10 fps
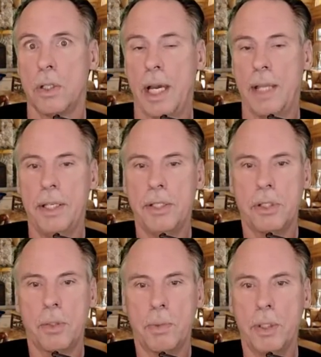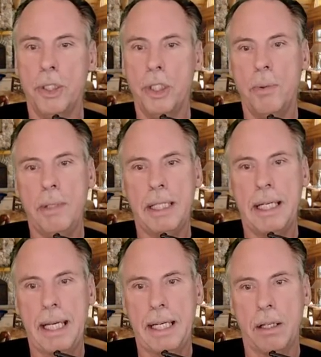And this renewing
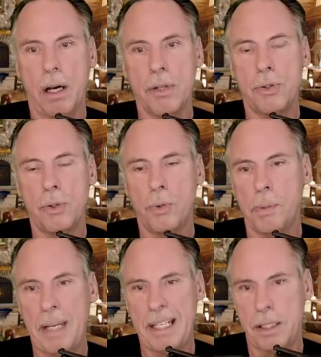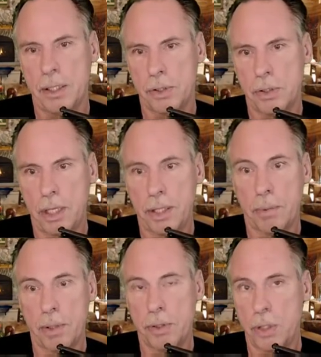again unto repentance. In other
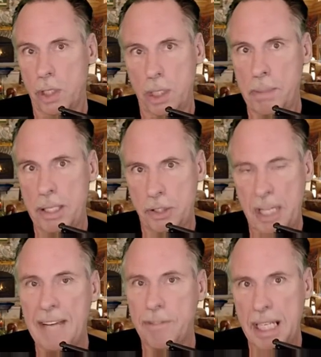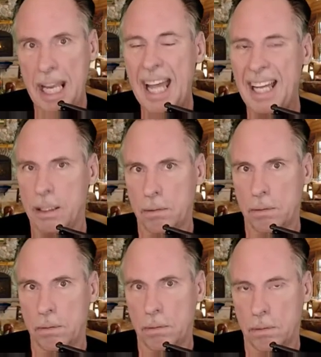words, you're going to be saved again.
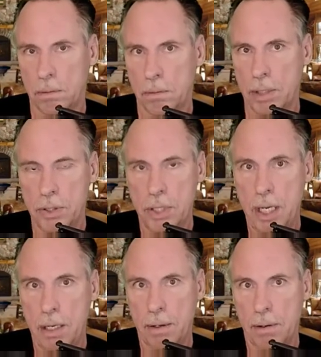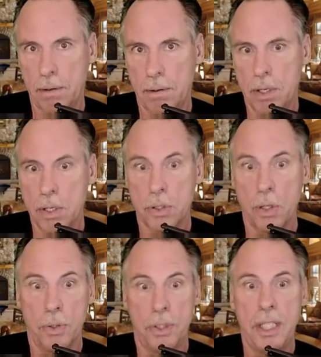You see?
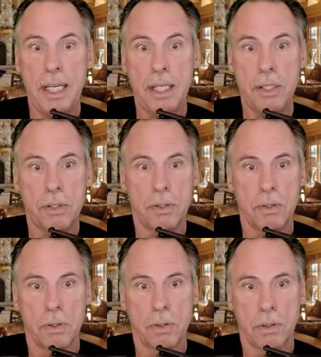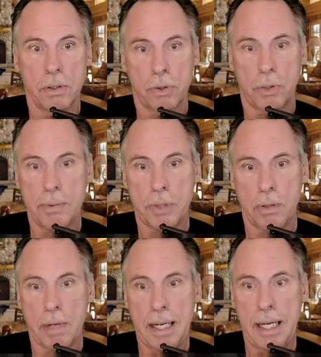So this scripture
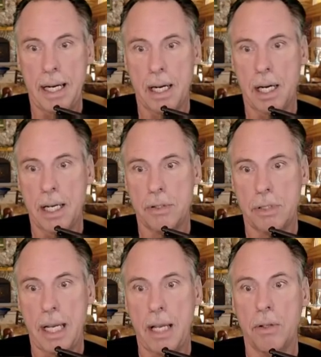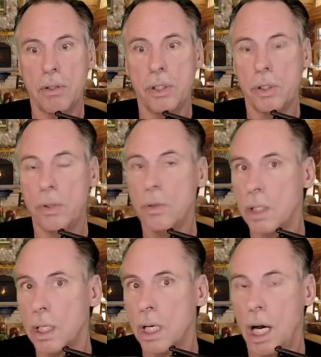right here is telling you
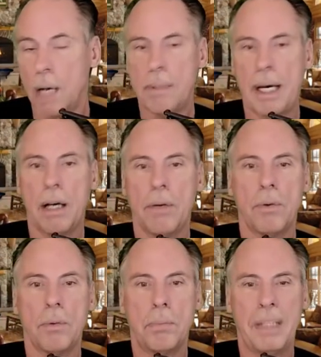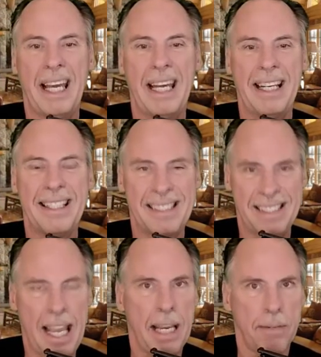about getting
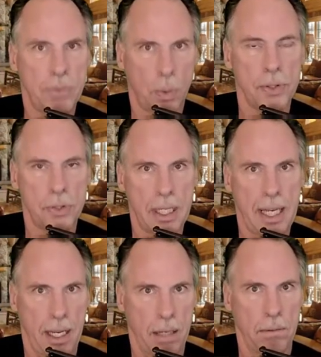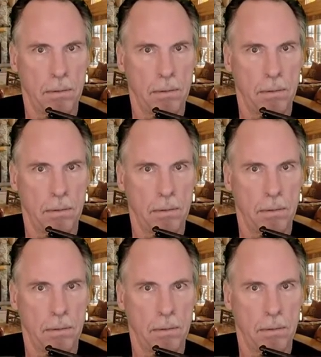saved once again.